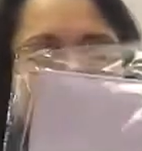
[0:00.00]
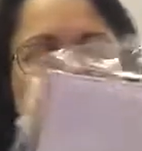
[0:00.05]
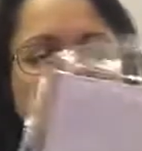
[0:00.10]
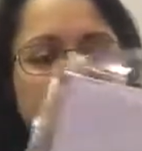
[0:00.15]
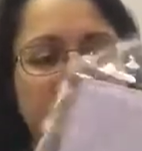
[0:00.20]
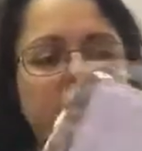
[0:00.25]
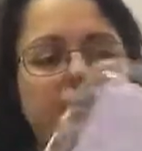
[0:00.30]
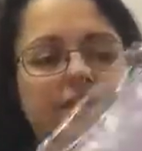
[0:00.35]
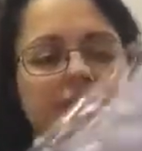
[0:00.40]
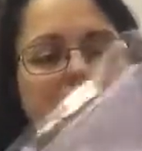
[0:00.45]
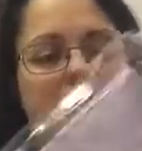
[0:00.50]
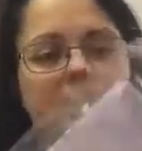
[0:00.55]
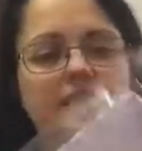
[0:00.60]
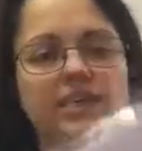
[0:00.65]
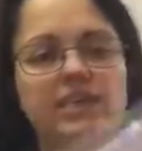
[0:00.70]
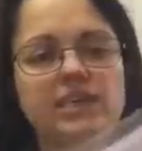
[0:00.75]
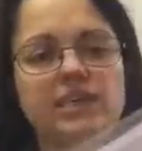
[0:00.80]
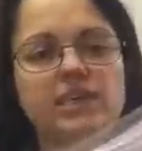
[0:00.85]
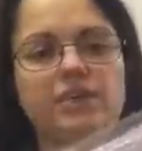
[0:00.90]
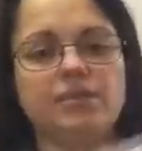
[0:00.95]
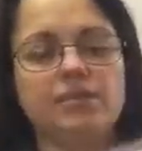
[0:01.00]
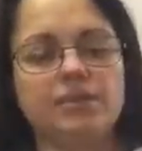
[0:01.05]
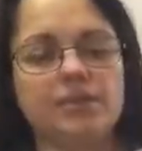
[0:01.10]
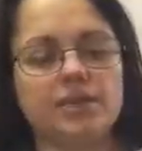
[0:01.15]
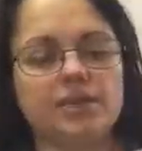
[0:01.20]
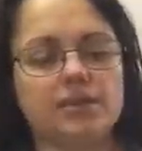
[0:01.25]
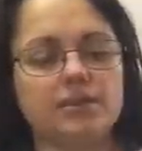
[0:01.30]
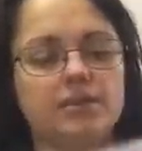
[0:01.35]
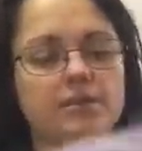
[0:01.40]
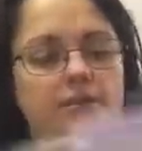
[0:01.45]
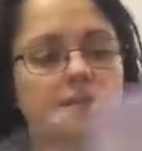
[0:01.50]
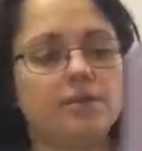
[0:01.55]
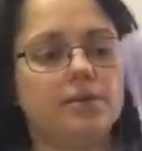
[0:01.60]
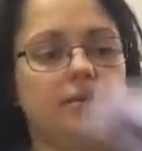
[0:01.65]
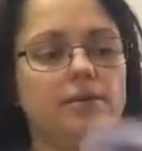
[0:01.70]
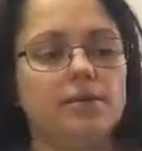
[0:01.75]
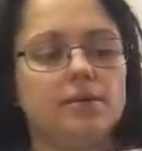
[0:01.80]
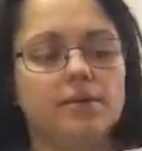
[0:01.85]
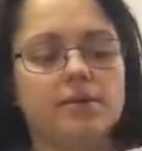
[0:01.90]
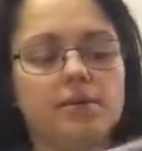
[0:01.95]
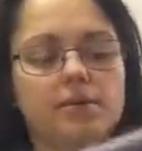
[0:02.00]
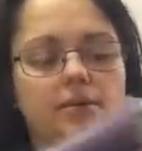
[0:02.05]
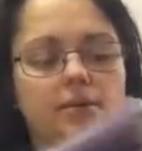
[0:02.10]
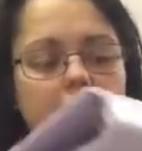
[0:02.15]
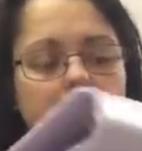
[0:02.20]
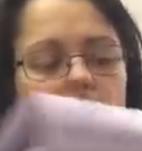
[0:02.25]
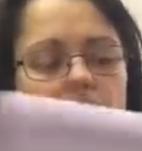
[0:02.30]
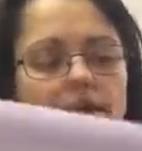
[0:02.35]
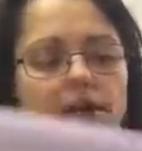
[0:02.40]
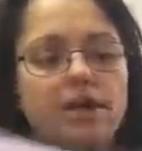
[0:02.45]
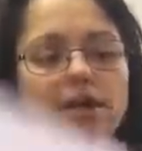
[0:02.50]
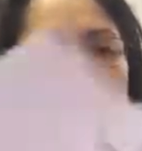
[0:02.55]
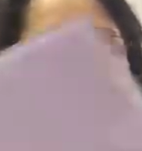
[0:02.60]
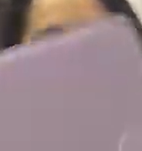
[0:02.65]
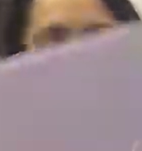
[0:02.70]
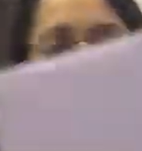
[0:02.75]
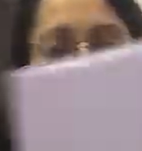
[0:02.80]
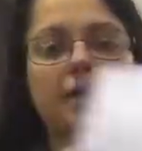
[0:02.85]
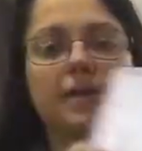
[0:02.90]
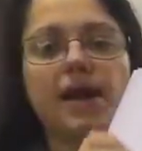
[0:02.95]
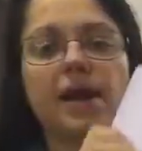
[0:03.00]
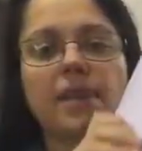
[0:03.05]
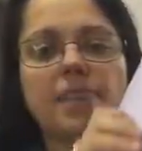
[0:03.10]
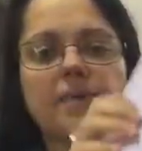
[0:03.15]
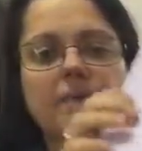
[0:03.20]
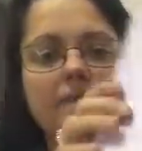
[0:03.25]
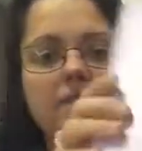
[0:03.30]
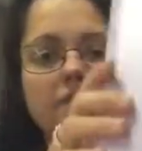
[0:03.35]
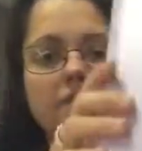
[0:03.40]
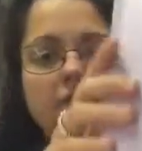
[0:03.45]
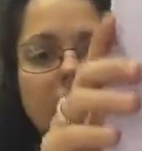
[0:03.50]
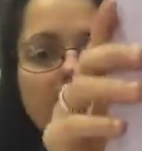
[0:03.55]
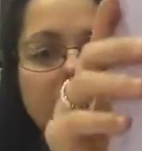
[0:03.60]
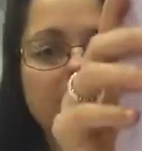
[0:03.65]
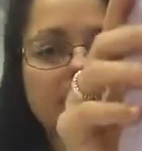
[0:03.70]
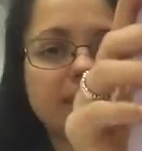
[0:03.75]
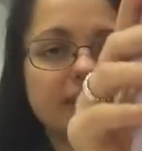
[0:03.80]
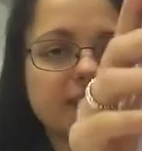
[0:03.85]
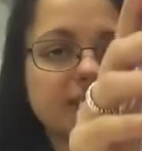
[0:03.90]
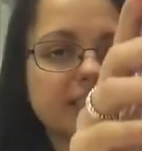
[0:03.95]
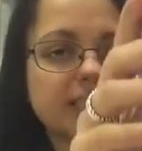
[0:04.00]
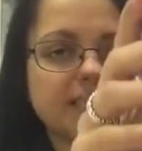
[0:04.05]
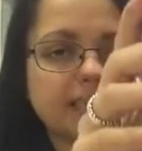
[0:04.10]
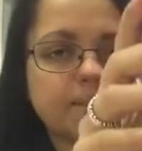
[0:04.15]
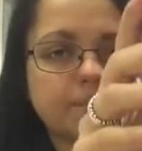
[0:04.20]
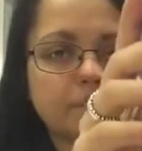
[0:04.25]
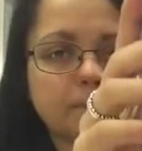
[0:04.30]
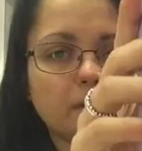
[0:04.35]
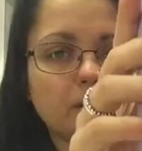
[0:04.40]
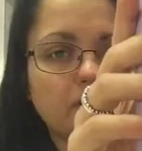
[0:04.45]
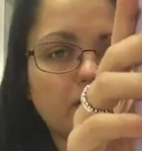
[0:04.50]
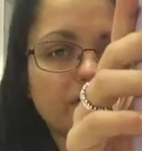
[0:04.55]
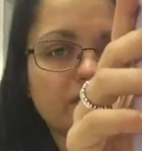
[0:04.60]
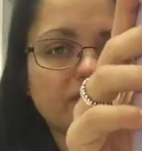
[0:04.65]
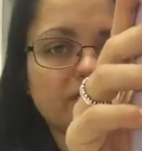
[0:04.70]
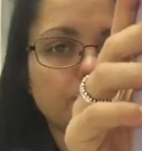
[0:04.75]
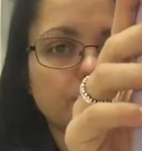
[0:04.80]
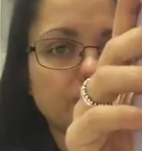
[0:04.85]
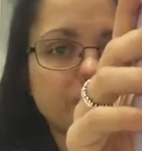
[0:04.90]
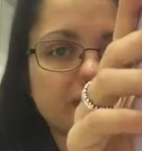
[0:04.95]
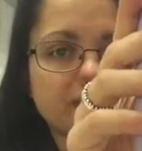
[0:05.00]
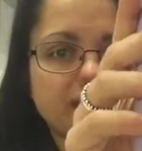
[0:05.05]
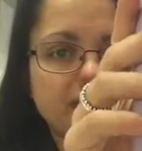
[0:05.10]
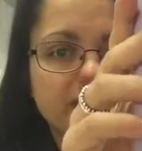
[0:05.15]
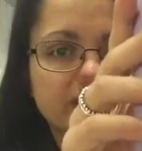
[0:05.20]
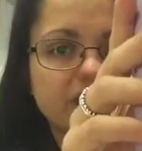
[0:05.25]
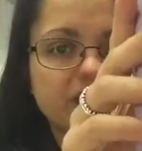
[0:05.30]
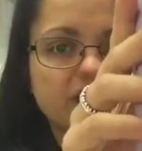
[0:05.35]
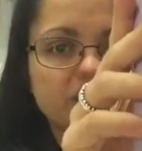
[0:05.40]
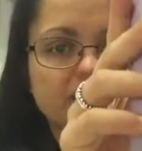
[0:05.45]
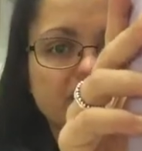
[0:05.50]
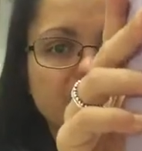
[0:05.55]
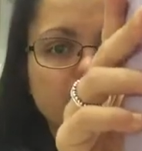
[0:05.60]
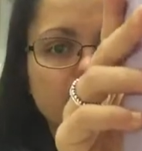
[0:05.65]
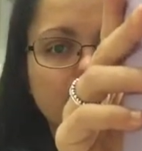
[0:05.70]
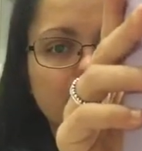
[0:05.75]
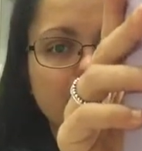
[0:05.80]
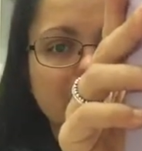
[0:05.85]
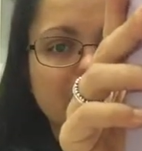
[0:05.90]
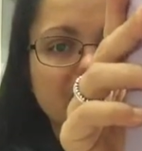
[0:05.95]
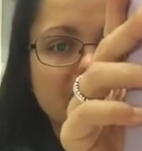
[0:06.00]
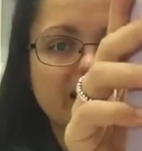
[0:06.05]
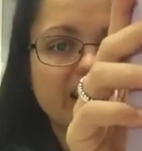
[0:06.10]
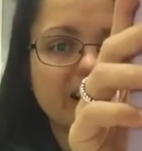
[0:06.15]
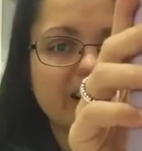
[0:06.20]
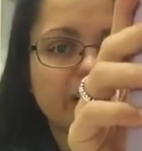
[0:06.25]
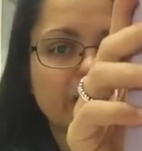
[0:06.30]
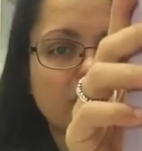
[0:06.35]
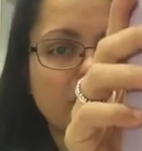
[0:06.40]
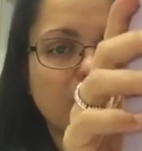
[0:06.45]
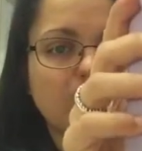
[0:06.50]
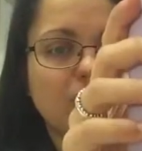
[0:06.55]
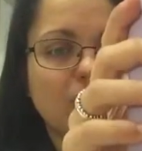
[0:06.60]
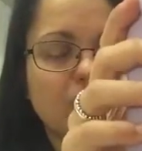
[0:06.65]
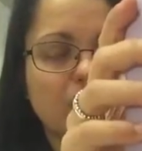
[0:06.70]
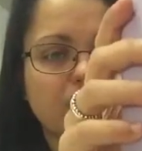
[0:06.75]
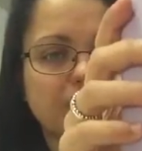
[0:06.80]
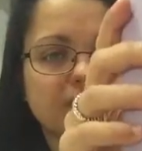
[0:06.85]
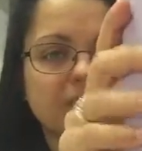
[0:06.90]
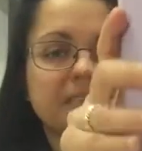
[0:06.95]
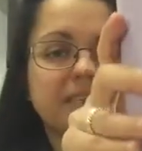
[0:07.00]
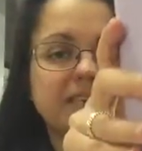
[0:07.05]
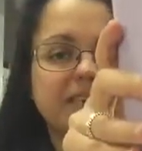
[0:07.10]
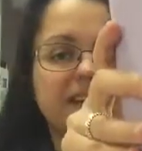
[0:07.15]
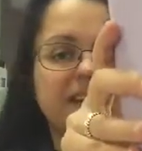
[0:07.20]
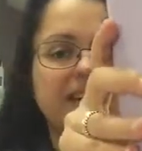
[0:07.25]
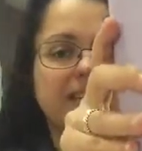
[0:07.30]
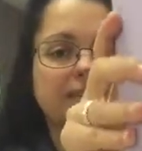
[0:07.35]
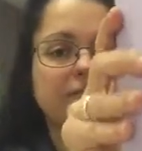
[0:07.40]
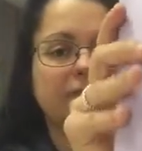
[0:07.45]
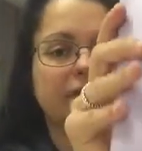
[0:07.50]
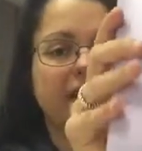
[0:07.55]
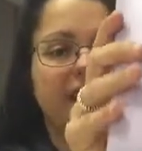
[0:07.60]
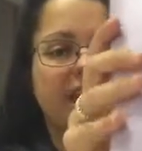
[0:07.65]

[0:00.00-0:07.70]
It's nice and sealed. Okay, so at the front it's embossed with HLB and a heart, obviously standing for